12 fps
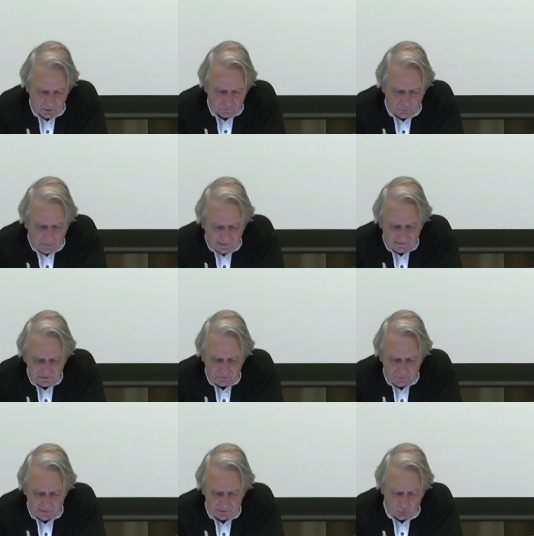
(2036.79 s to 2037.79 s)
The passive
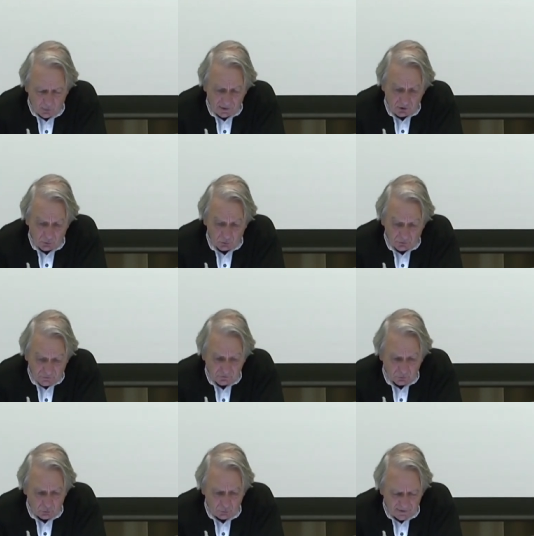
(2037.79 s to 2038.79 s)
men were called
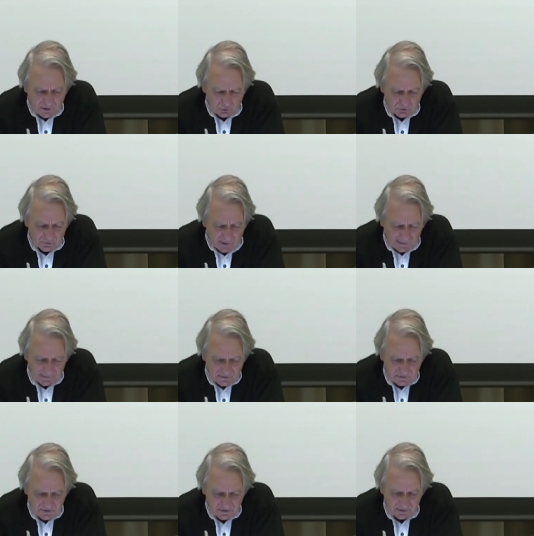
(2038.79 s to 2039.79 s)
so because their
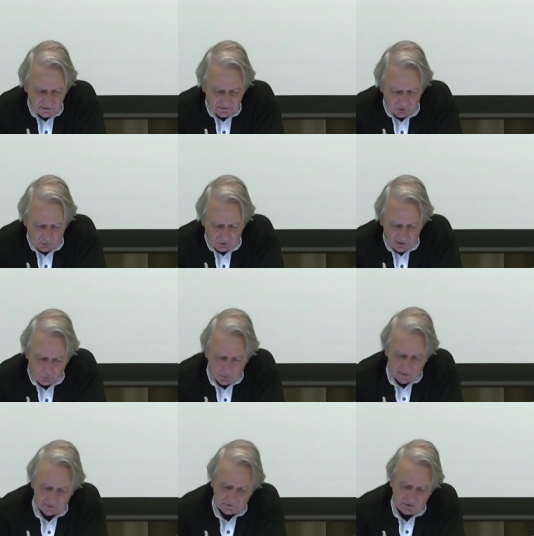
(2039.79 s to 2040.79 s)
activities only
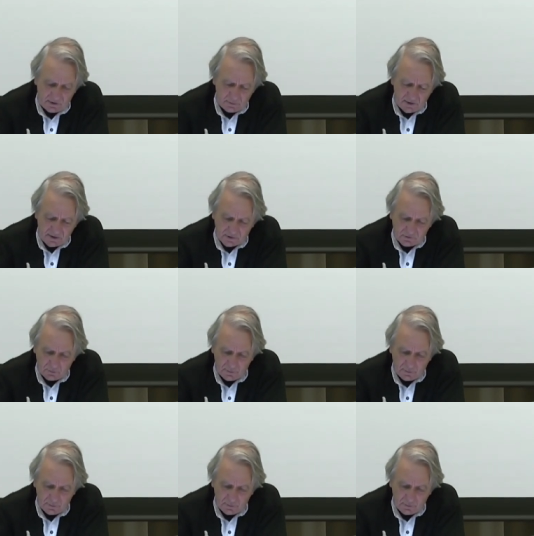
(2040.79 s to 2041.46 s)
were the immediate